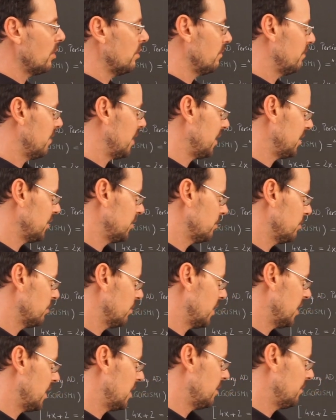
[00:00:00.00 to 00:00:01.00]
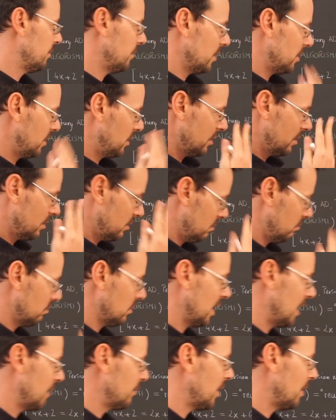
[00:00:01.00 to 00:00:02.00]
algebra and
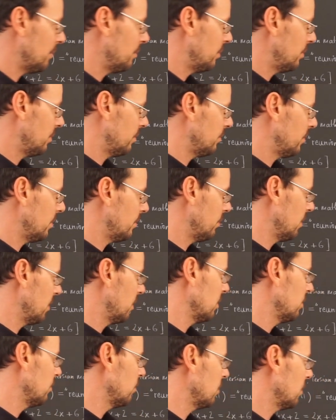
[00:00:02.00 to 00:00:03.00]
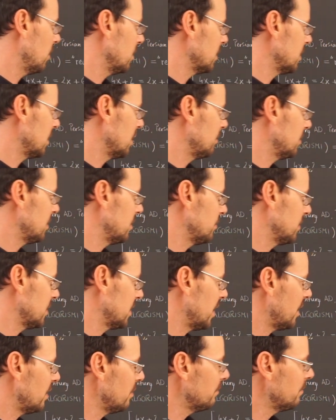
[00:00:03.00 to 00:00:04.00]
came up with new concepts
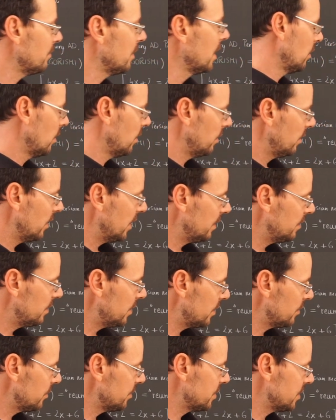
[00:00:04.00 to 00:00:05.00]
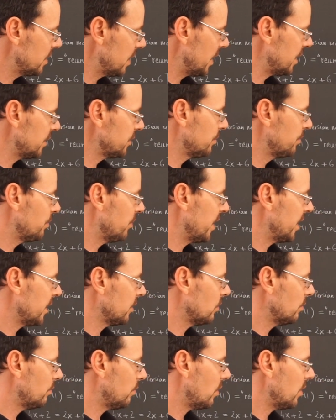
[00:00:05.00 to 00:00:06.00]
himself. Then there is algebraic
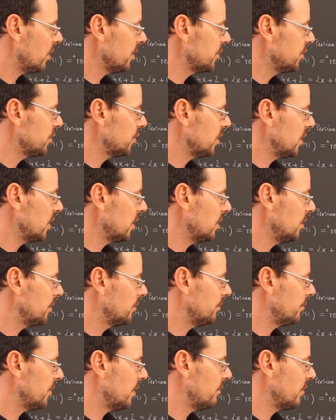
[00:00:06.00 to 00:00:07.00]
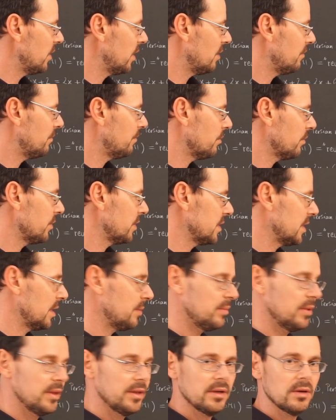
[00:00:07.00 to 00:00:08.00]
topology, where we have, for
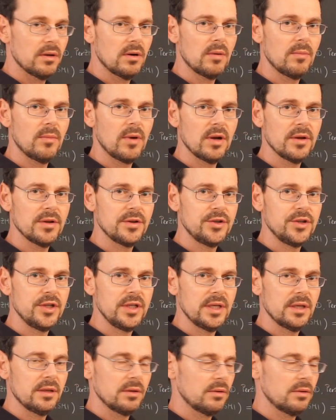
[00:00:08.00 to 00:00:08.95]
example, the homology and